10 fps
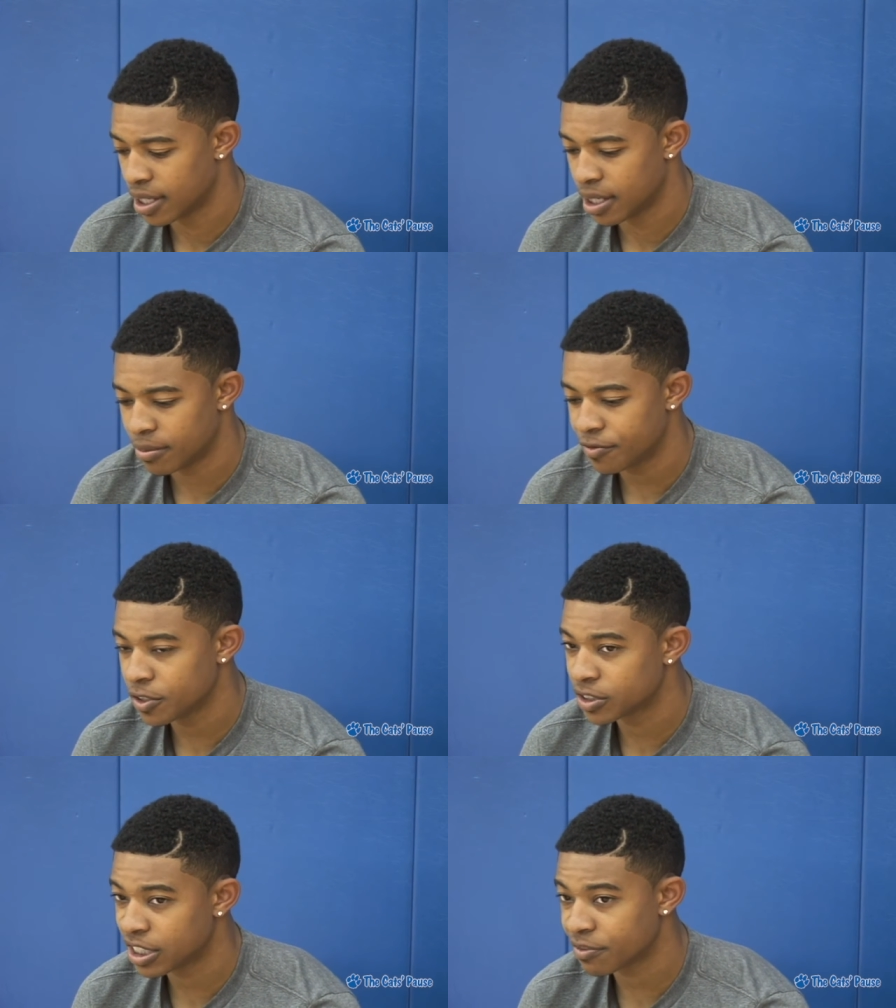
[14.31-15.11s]
Um, it
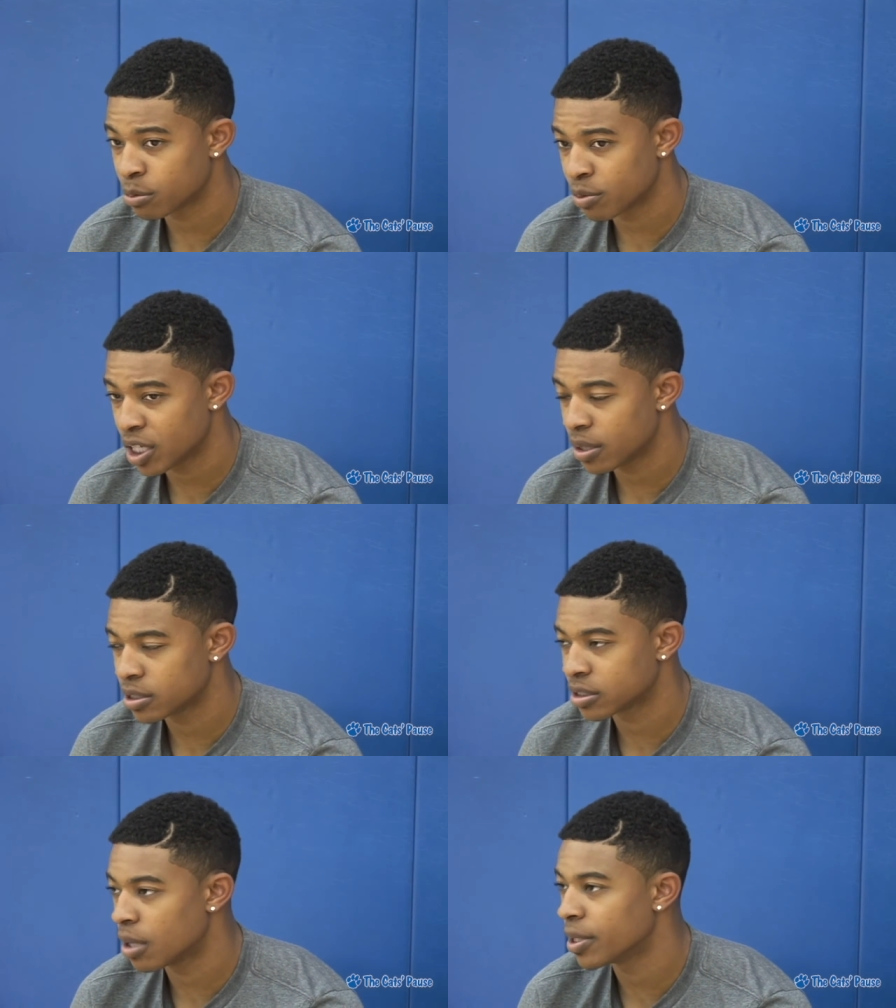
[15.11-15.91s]
feels different
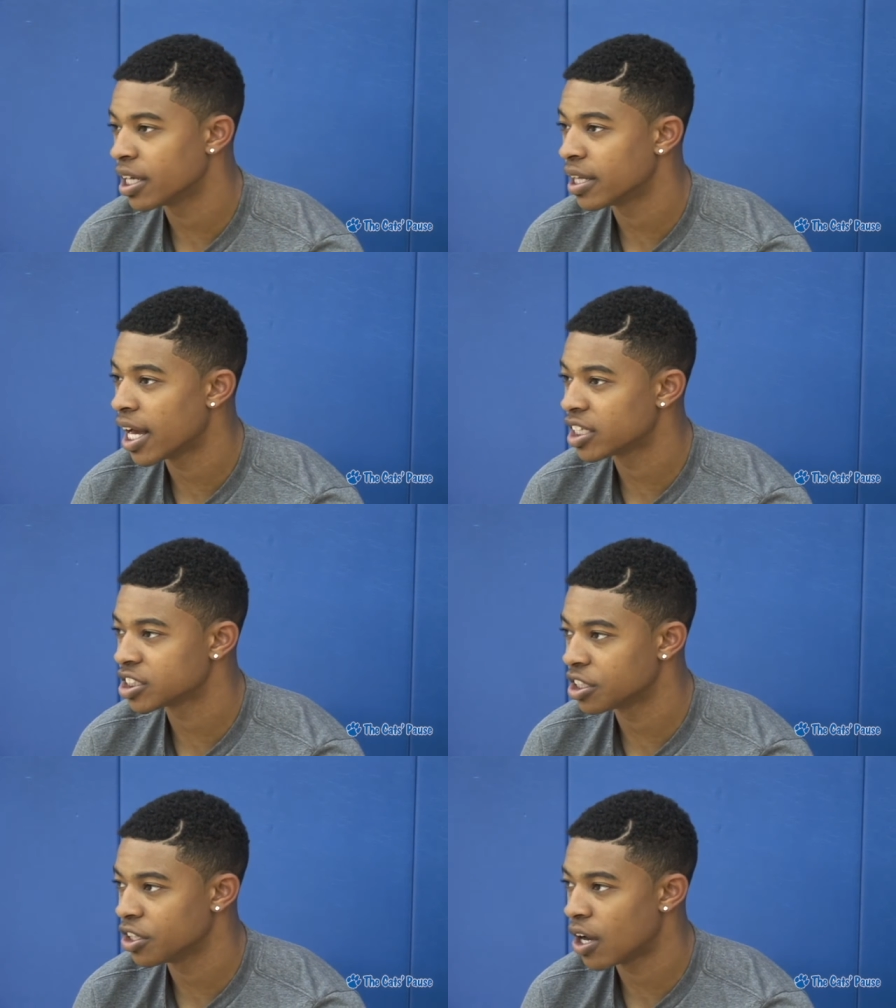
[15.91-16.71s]
because coming in
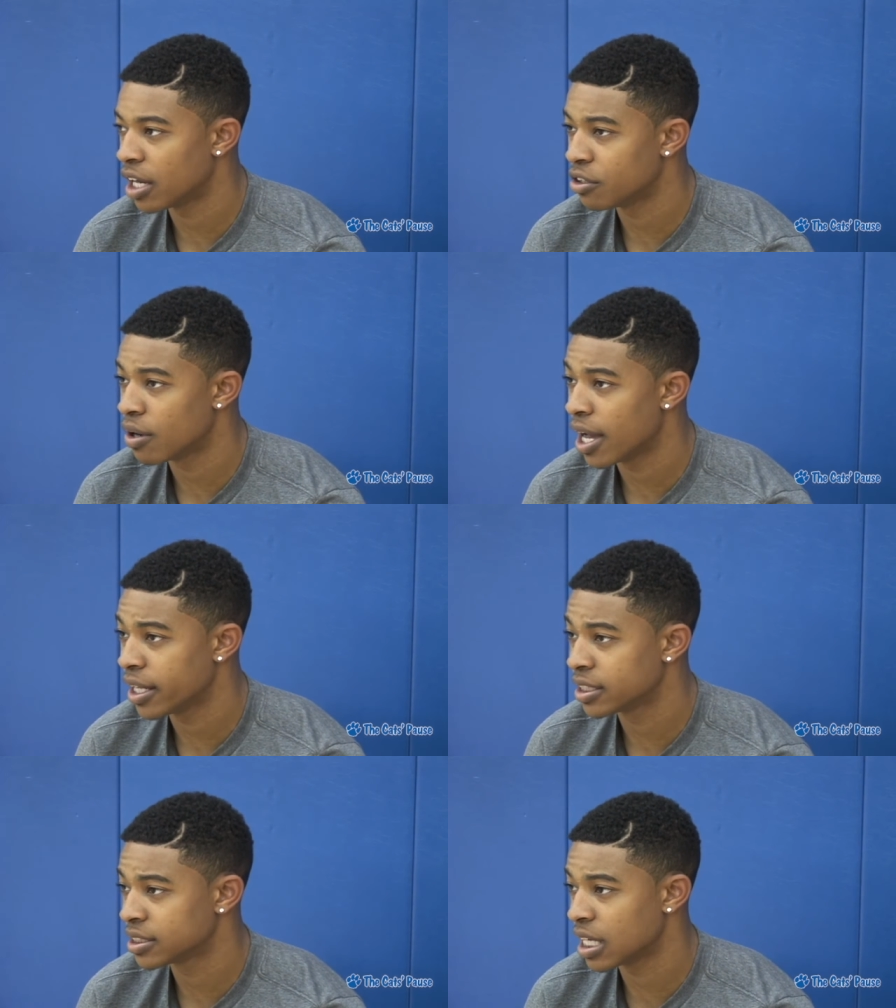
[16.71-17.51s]
last year, you know, I knew I
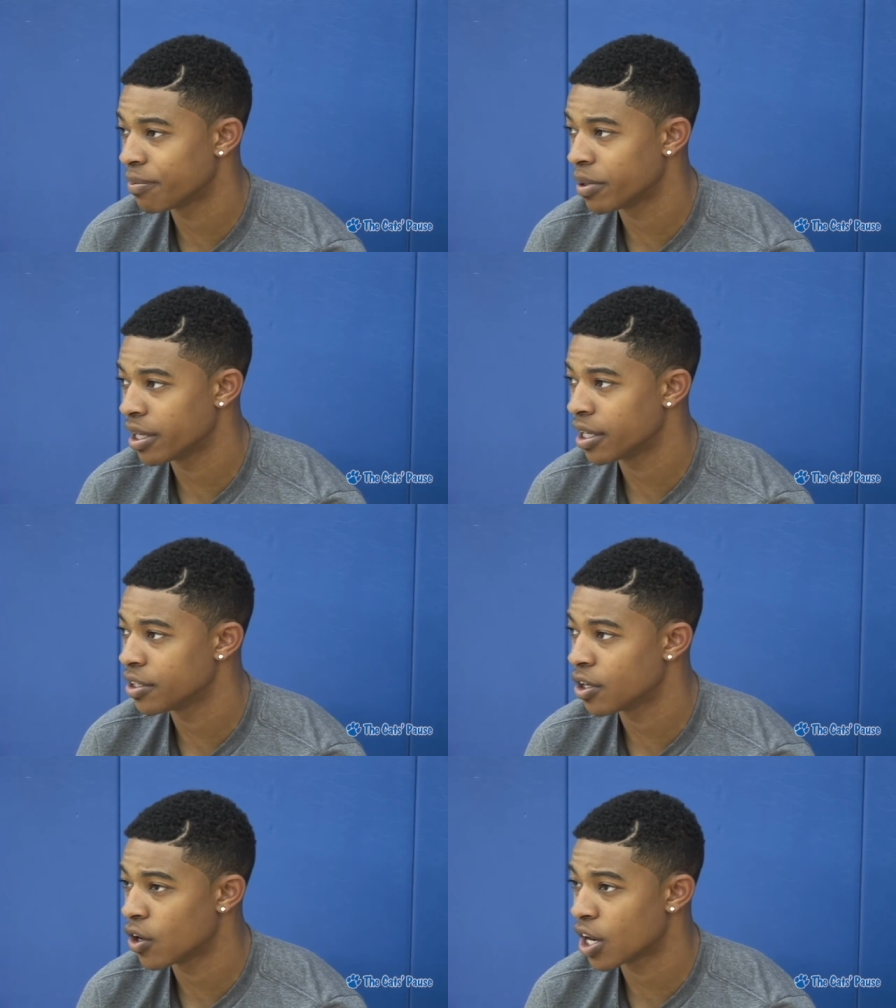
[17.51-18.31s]
had to step in,
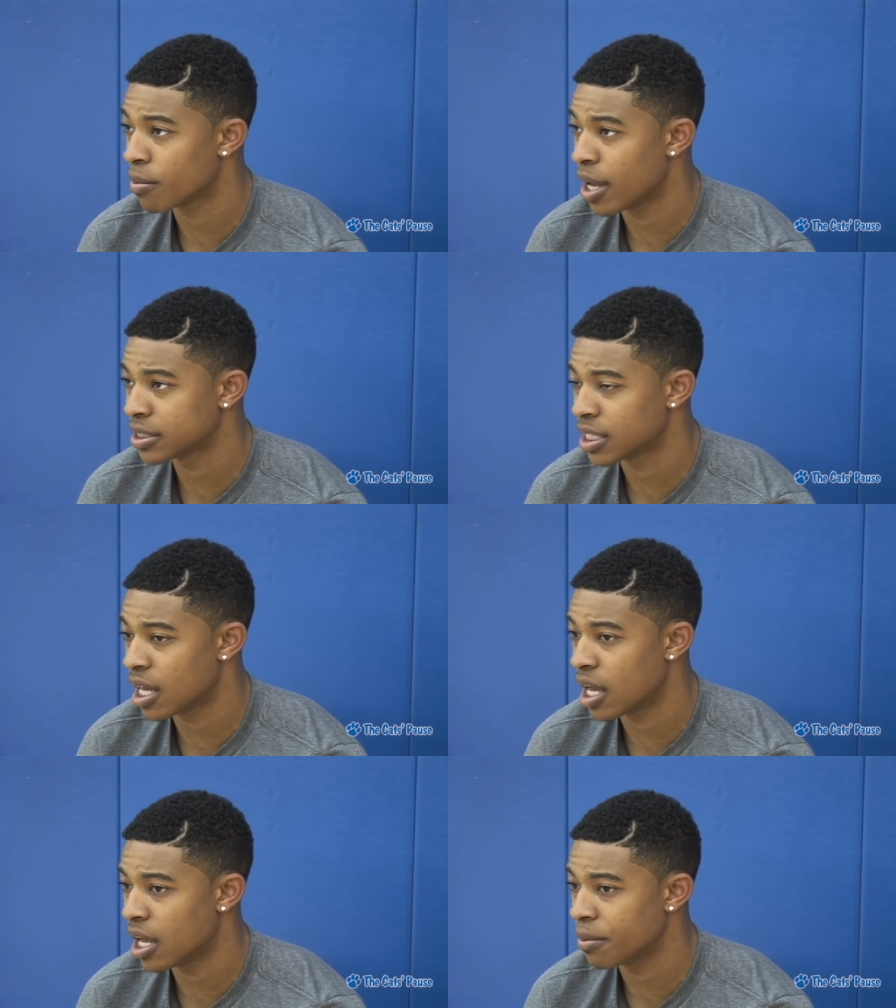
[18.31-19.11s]
you know, earn my
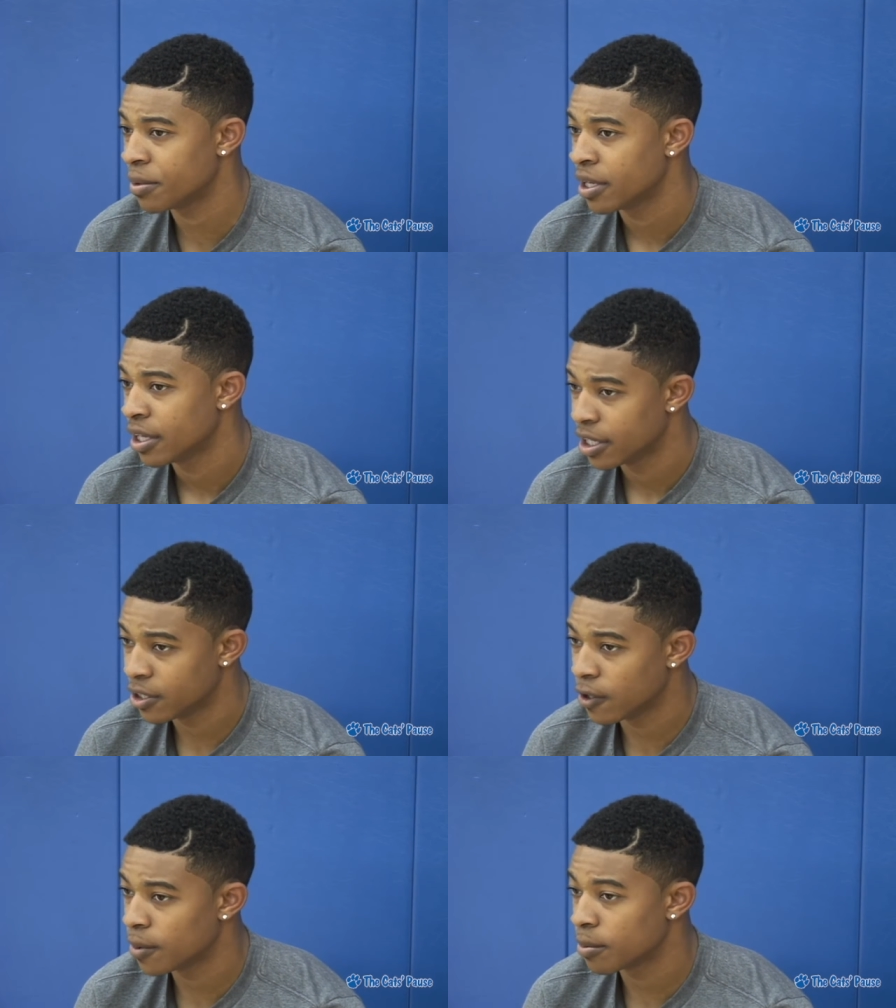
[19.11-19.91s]
time,
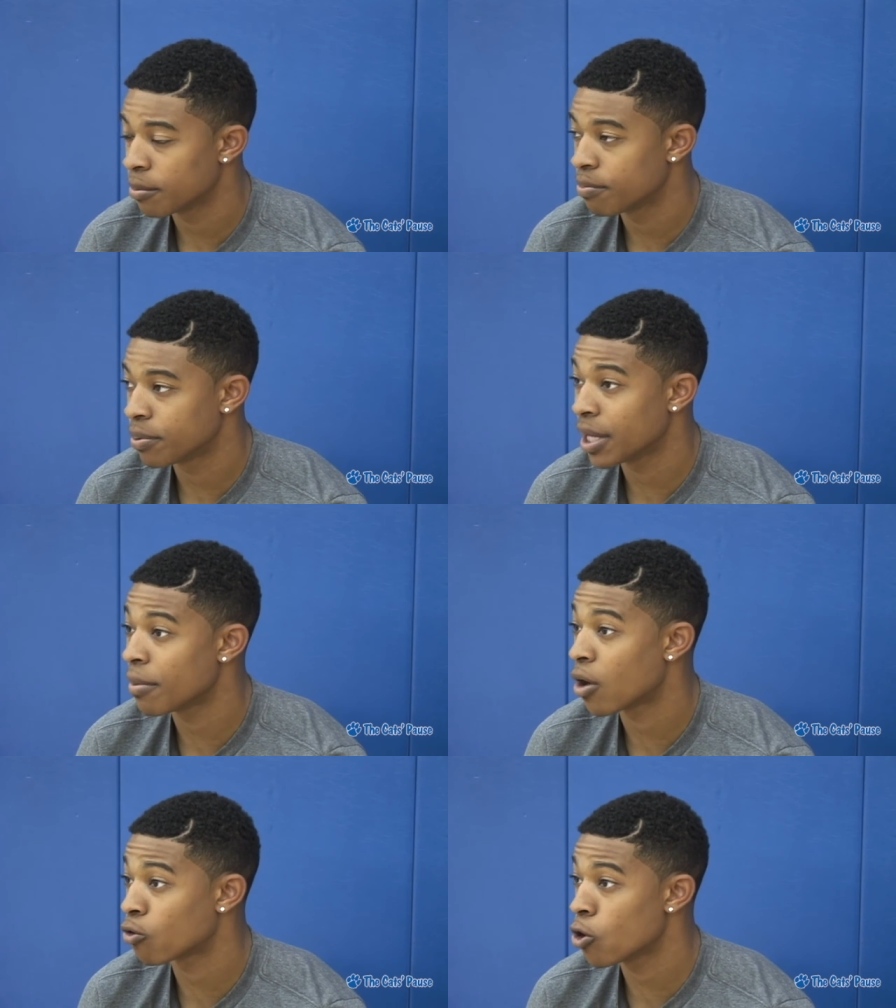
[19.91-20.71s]
you know, play
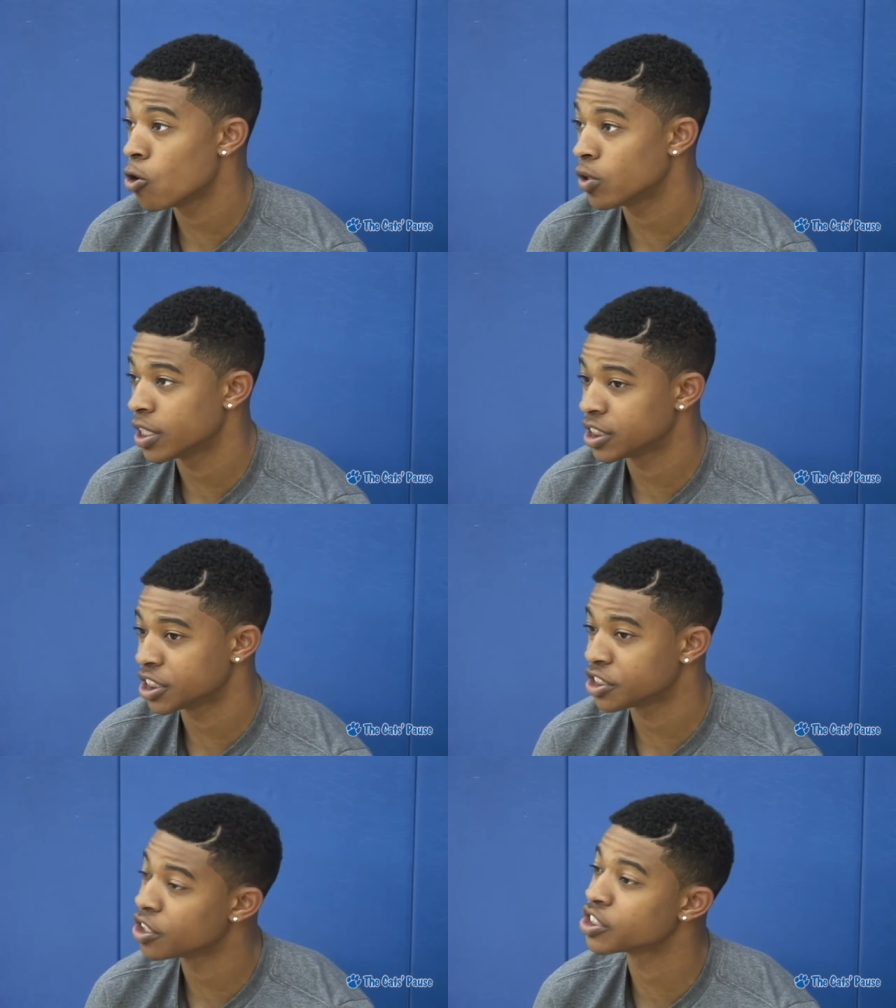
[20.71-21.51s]
my role and
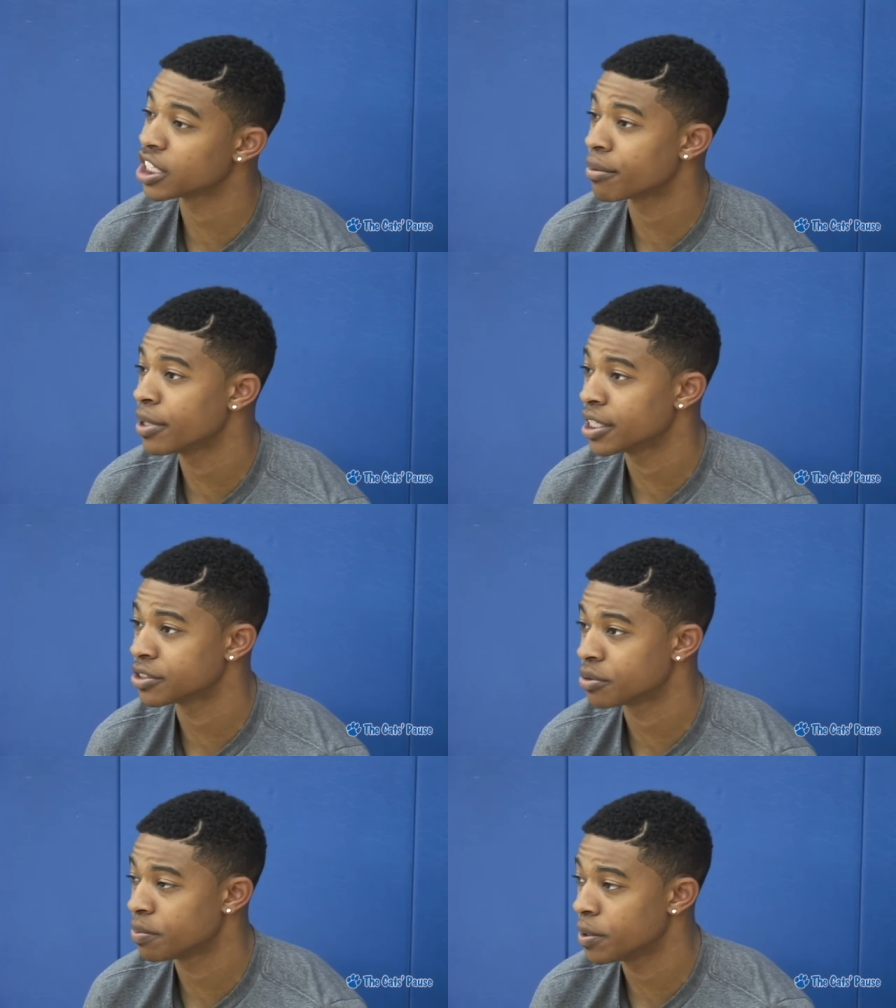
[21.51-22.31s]
just, you know, share
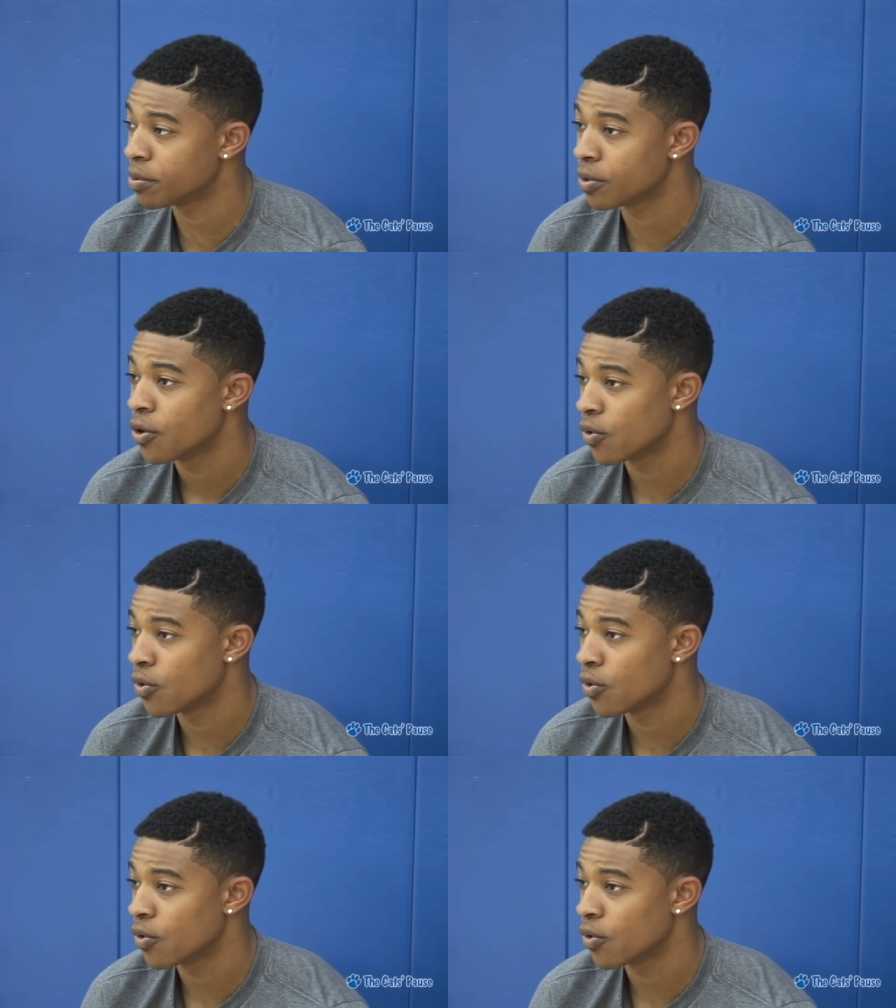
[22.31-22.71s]
minutes with people.